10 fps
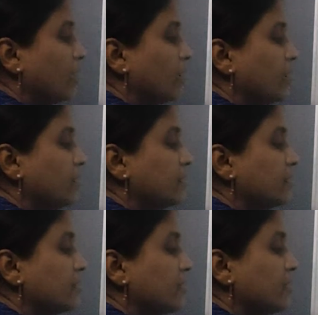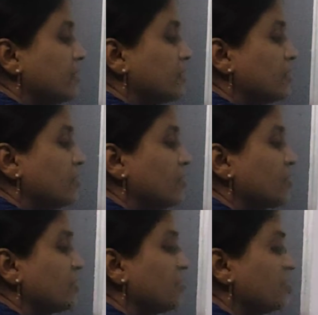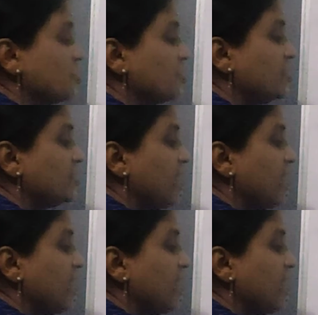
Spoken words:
that is sunflower species,